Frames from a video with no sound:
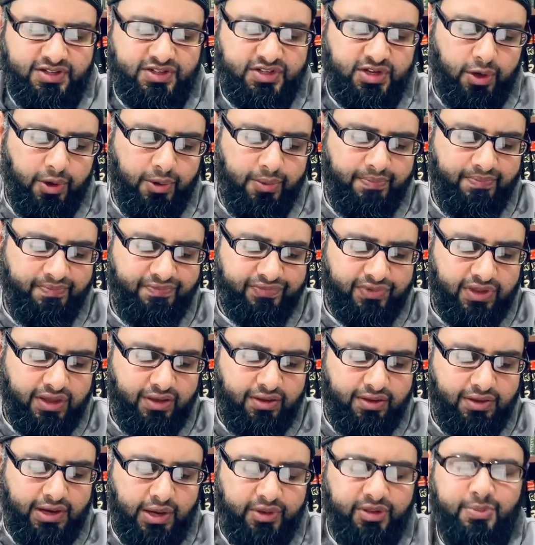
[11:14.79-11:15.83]
So
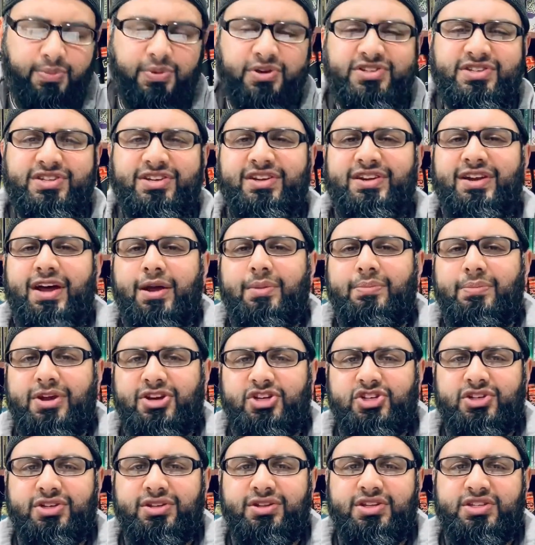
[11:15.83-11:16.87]
now the person did not
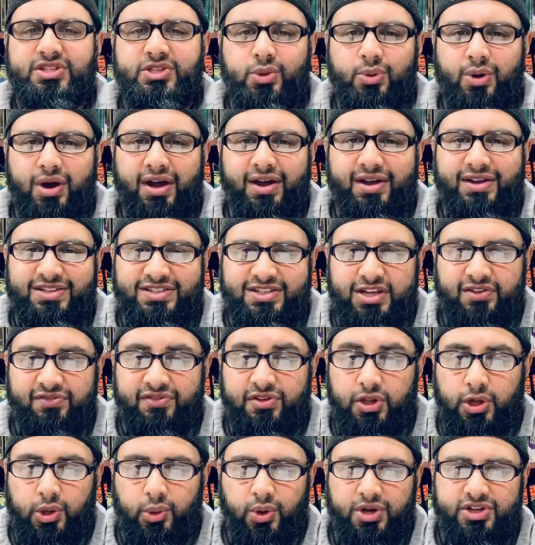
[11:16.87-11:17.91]
mention this dua itself
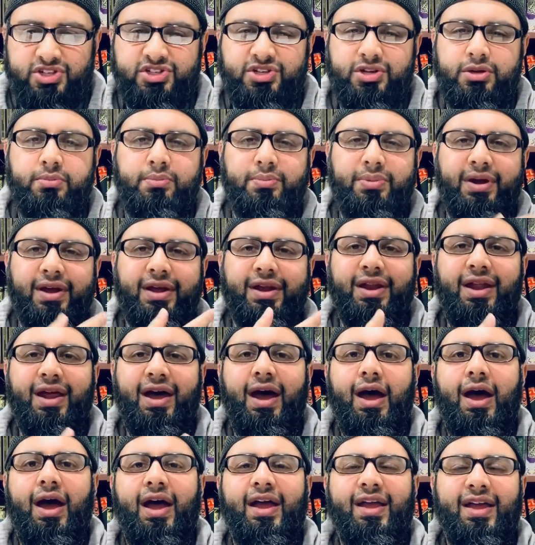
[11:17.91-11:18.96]
in the question, but
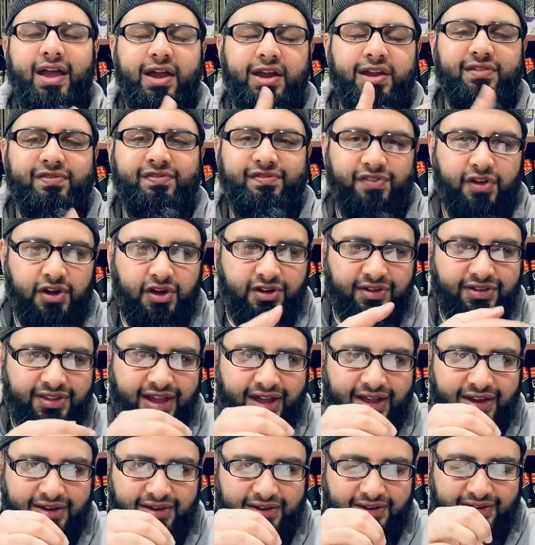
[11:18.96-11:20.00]
I kind of figured
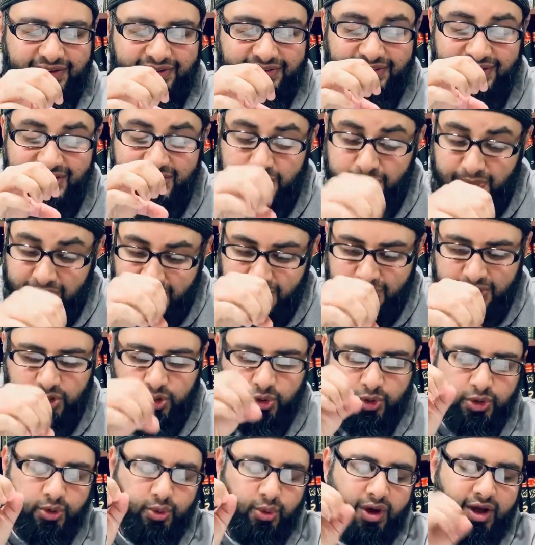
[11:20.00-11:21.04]
that this may be
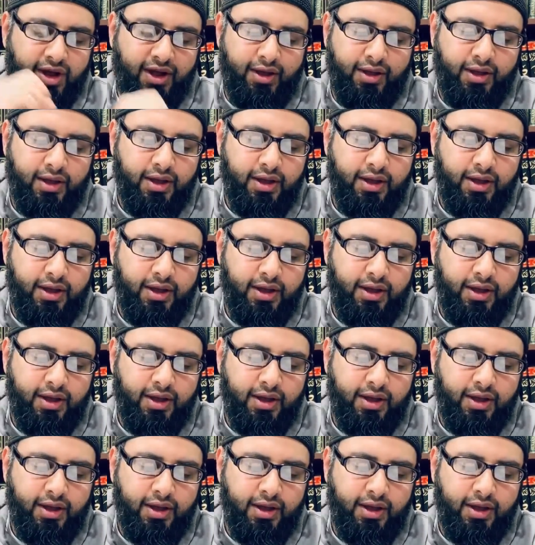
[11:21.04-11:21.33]
the dua.